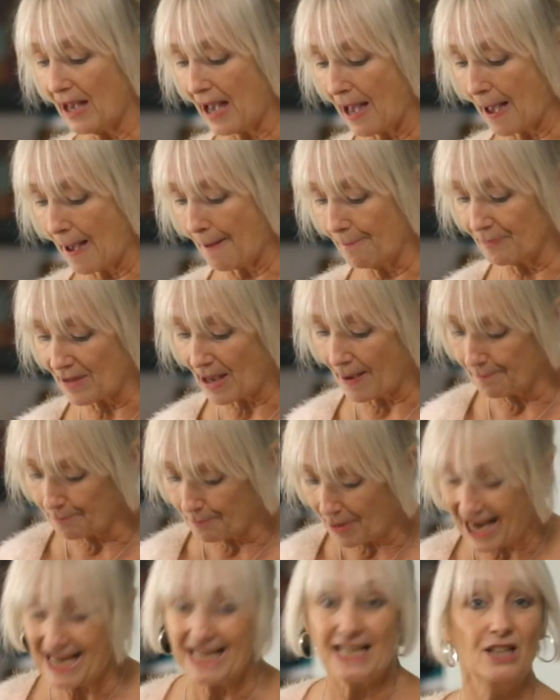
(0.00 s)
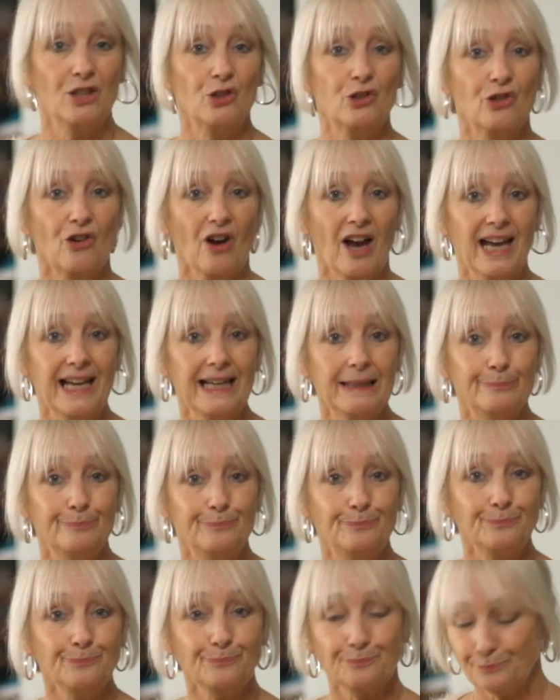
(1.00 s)
a baking tray
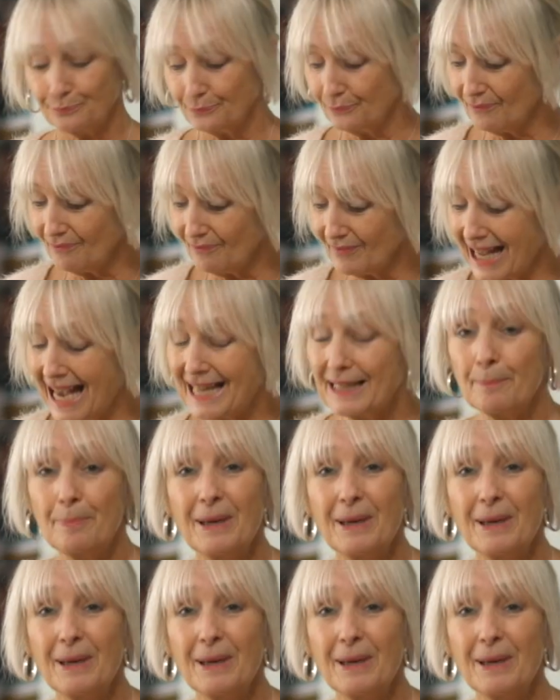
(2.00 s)
and a